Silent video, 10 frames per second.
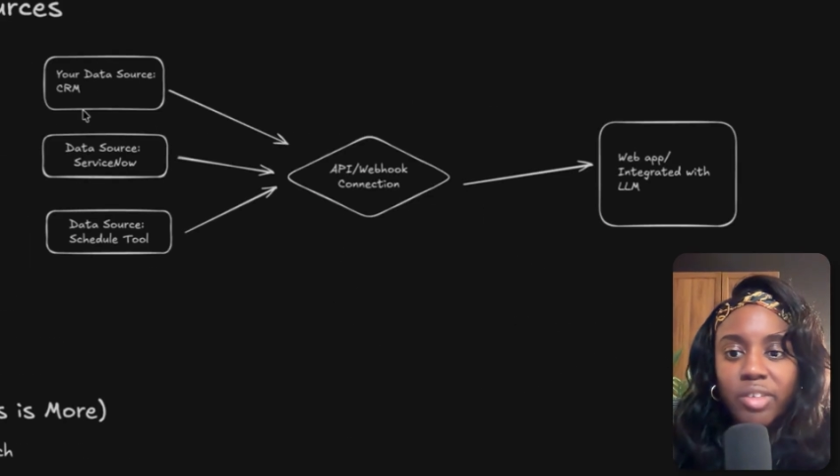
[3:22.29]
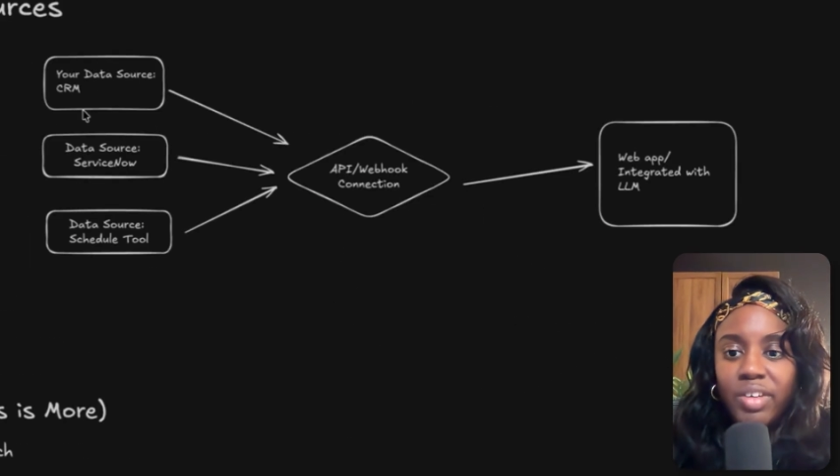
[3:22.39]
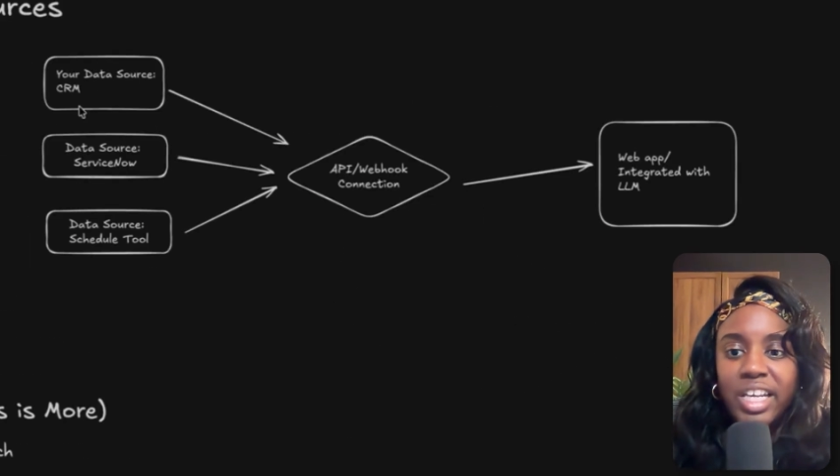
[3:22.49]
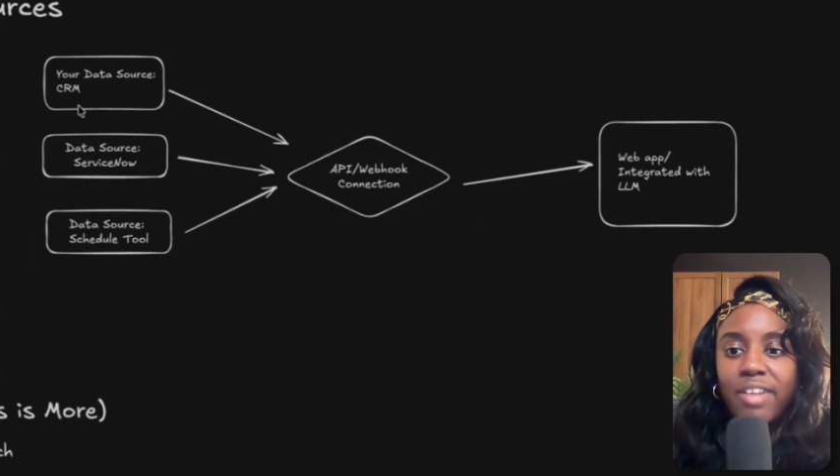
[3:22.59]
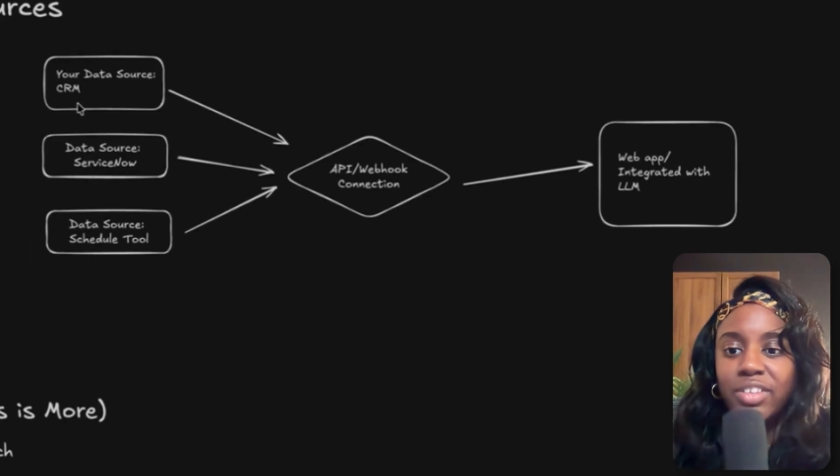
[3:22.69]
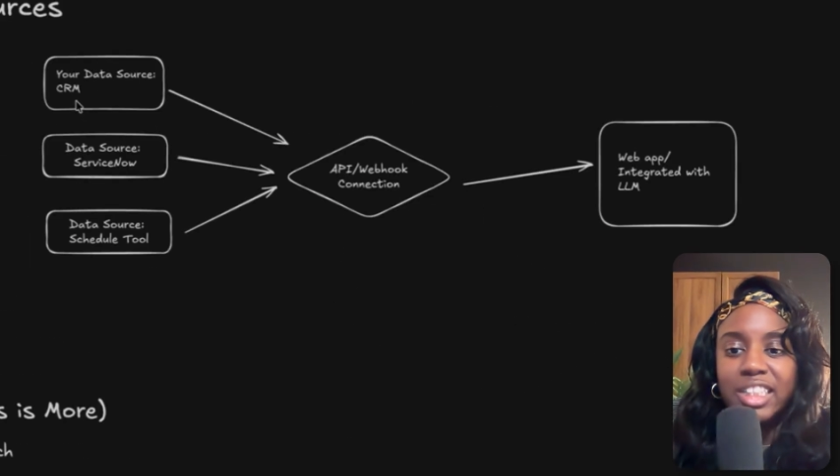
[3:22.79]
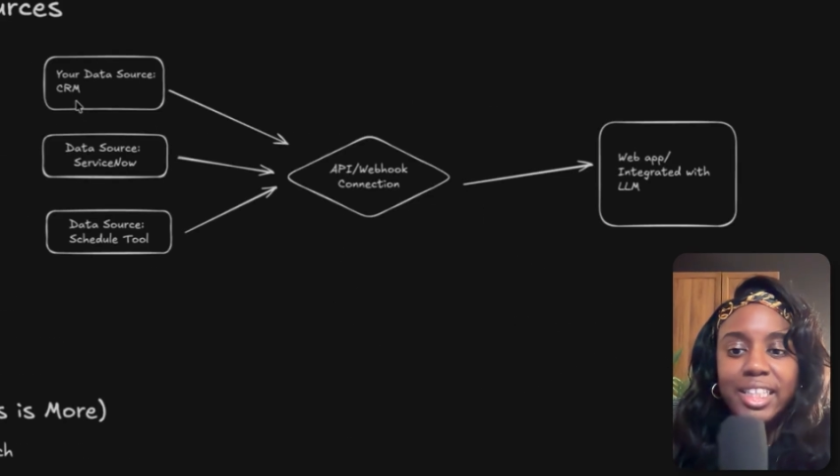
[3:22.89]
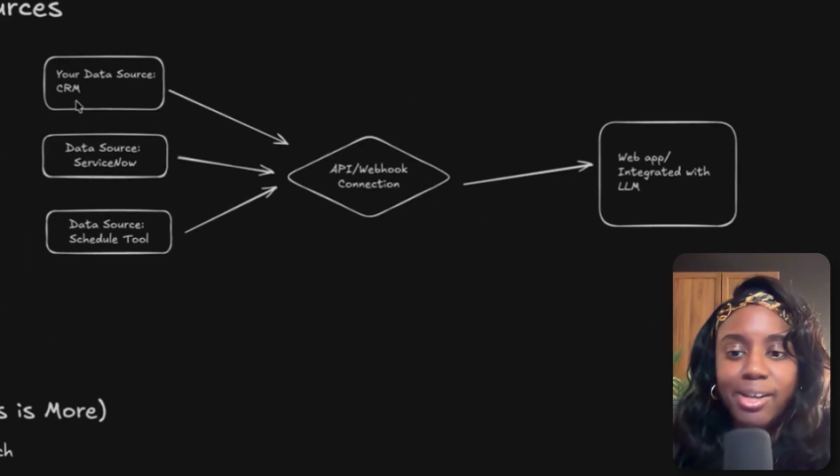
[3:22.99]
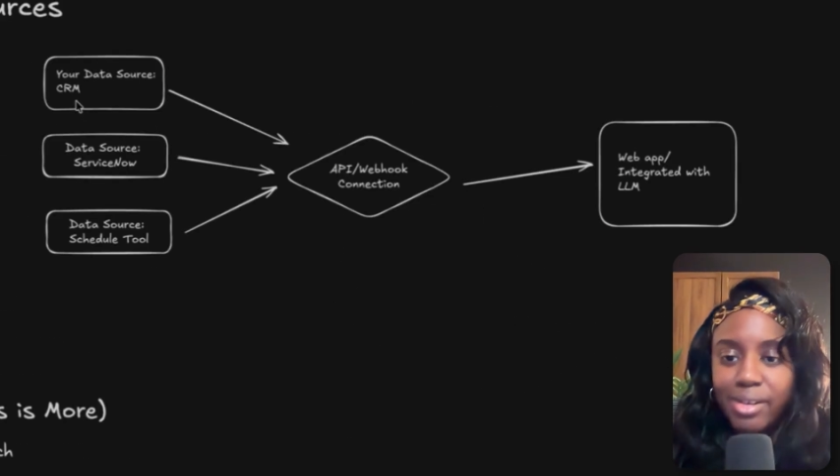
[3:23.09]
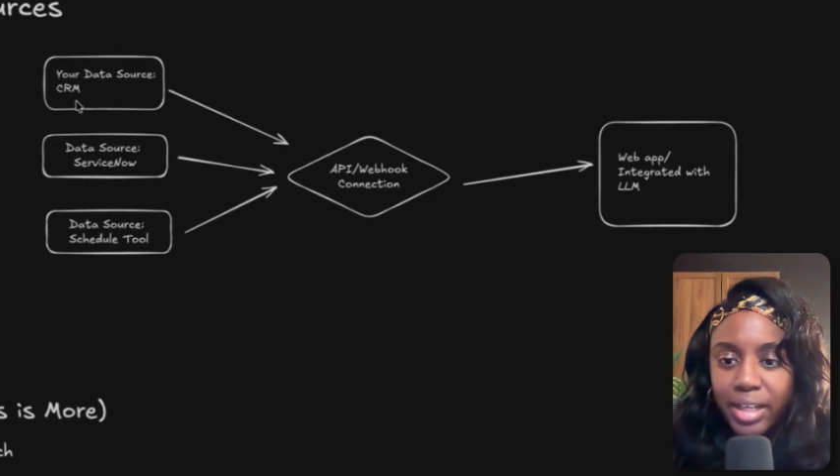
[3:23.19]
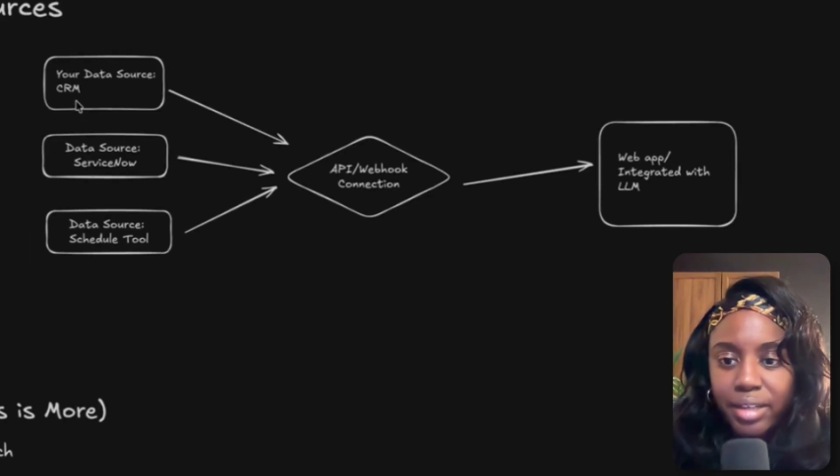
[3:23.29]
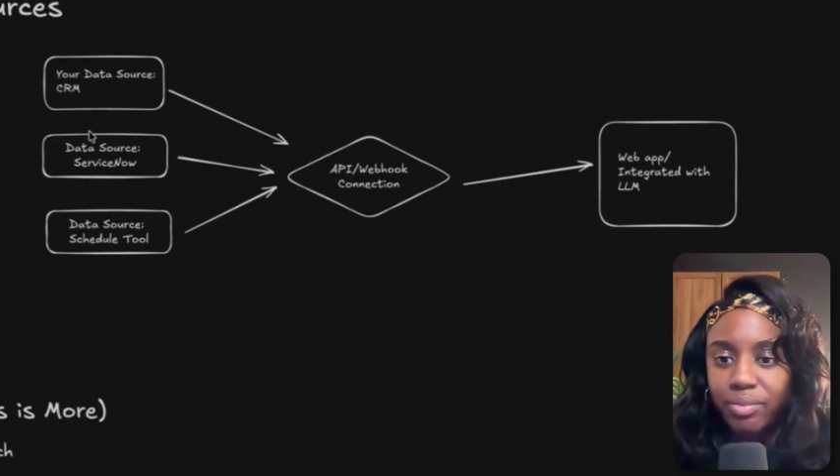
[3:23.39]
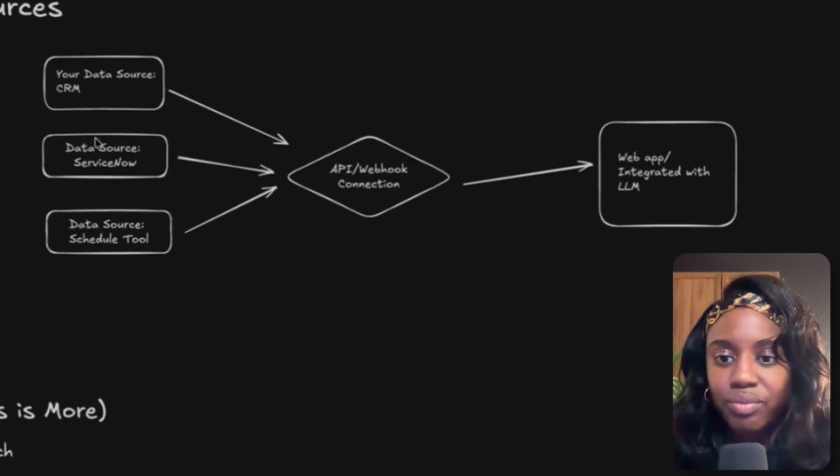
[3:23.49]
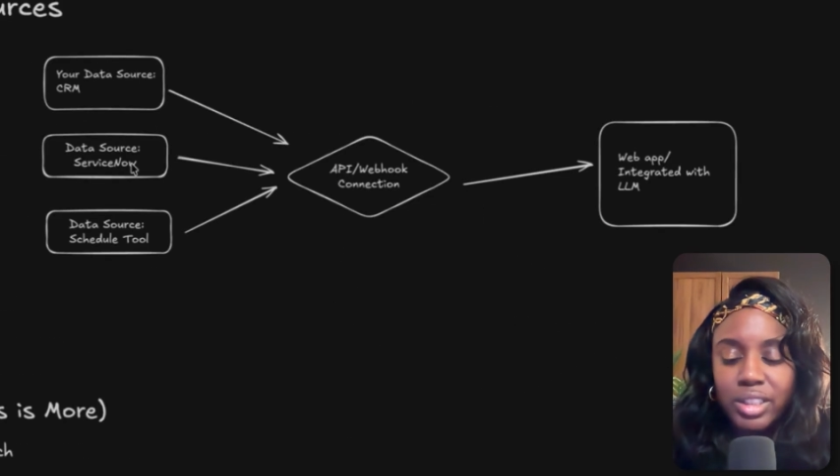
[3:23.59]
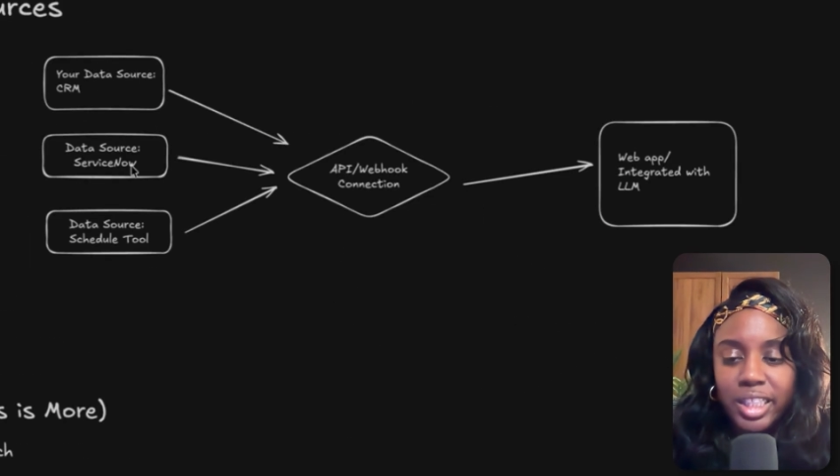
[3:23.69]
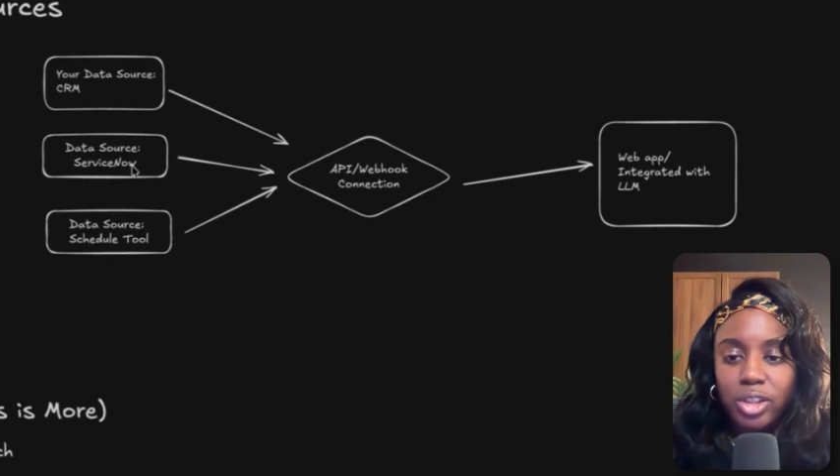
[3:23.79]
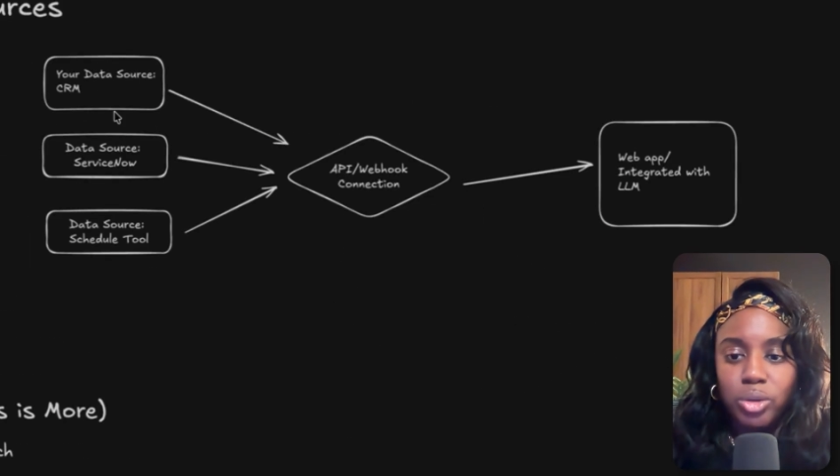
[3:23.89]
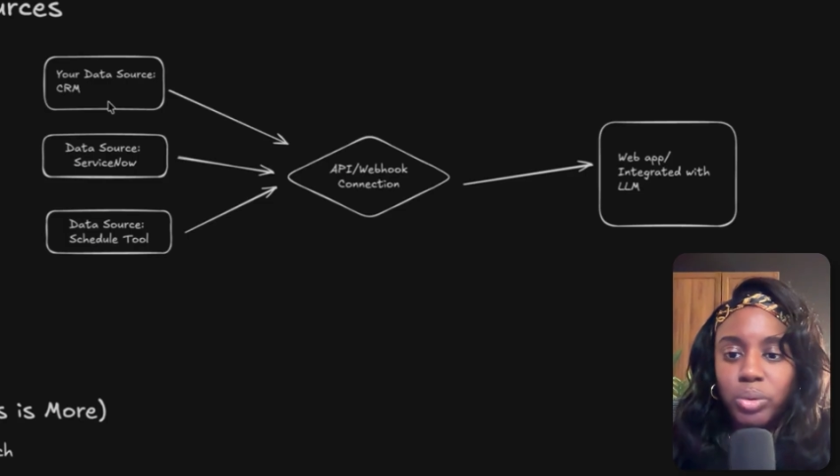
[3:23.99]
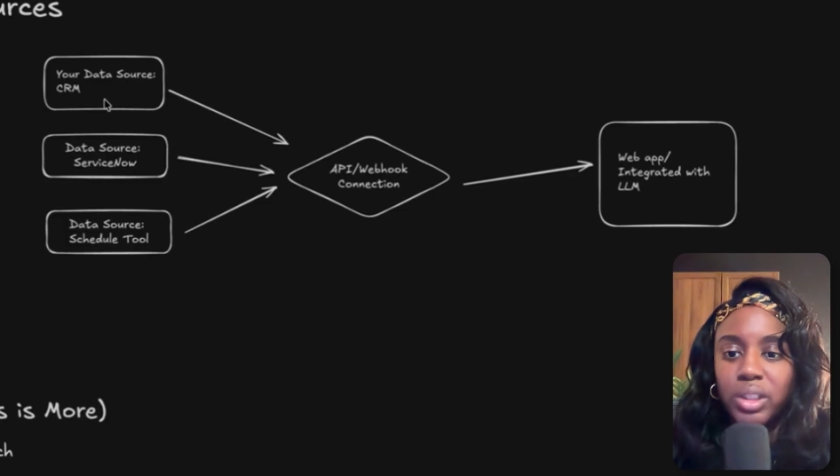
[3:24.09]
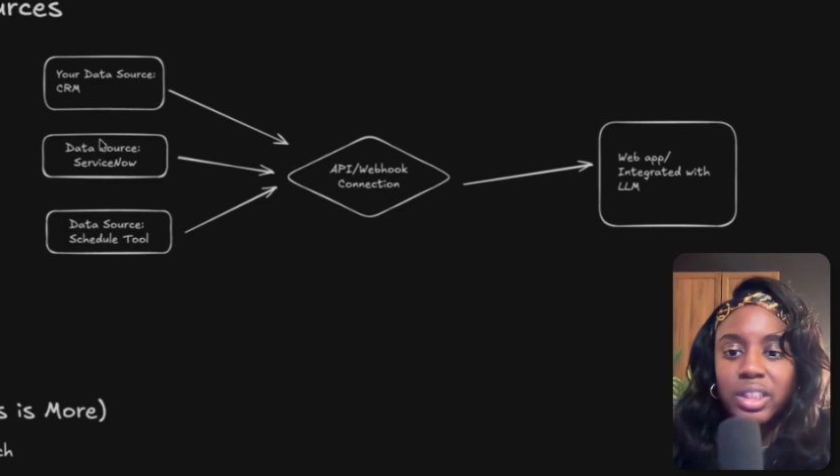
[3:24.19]
maybe you have a CRM data
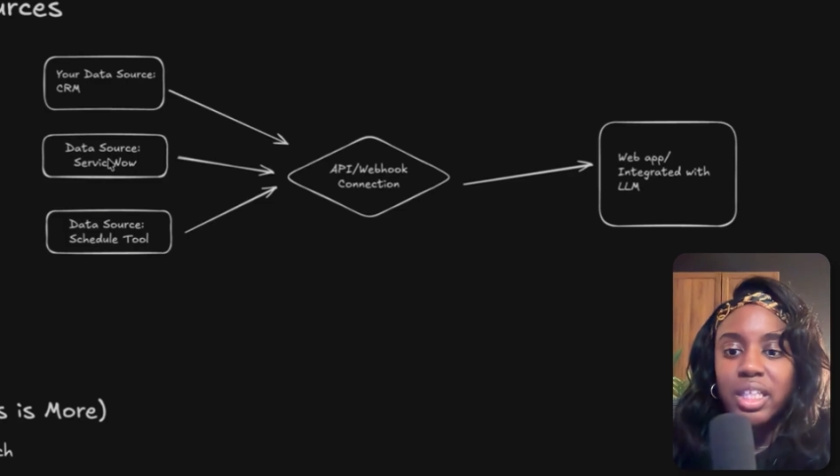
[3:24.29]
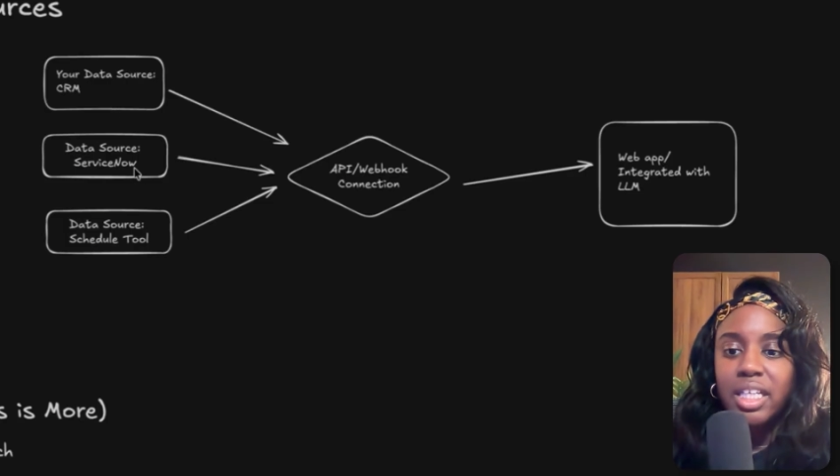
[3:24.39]
source,